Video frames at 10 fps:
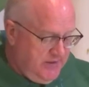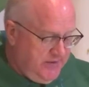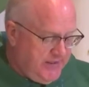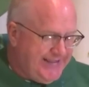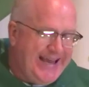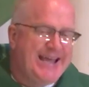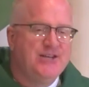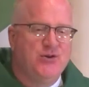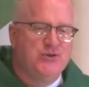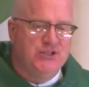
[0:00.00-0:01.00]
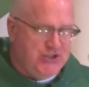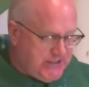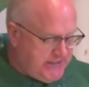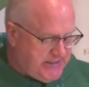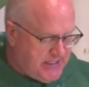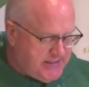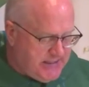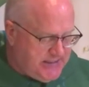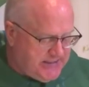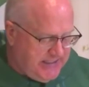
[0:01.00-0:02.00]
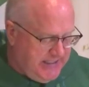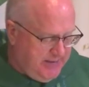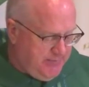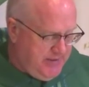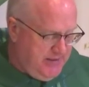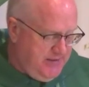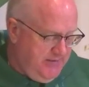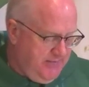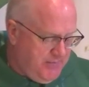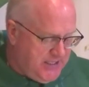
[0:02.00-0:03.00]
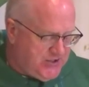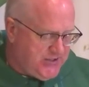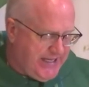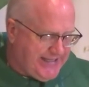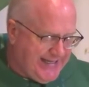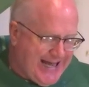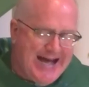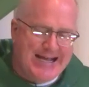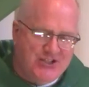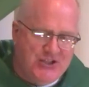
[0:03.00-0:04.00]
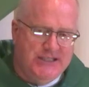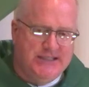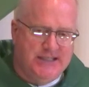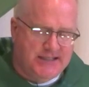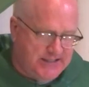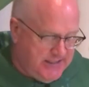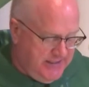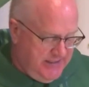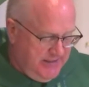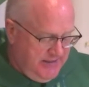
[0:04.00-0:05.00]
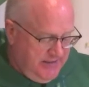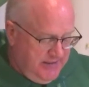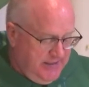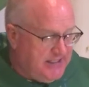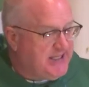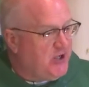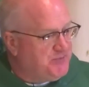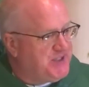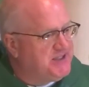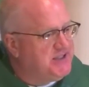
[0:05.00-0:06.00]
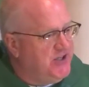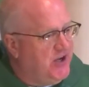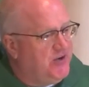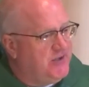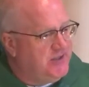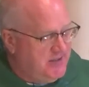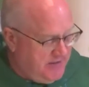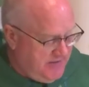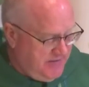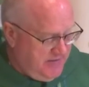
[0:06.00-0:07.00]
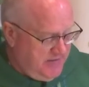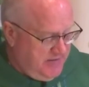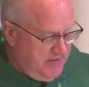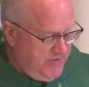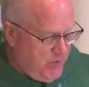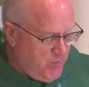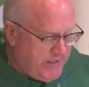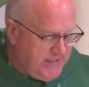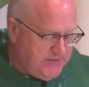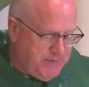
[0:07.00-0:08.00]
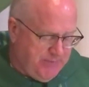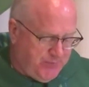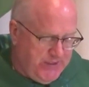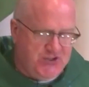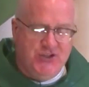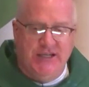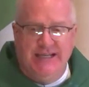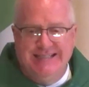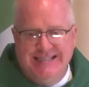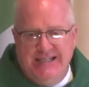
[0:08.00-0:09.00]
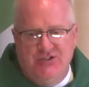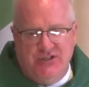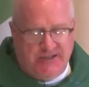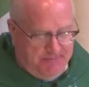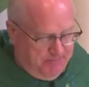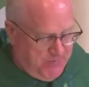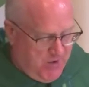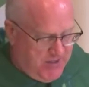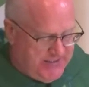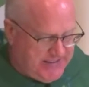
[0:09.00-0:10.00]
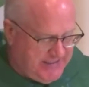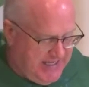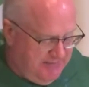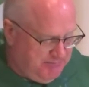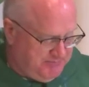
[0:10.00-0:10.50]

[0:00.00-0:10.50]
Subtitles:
The landowner just doesn't seem much like the God Jesus has helped us to know, the one he's been preaching and teaching all this time.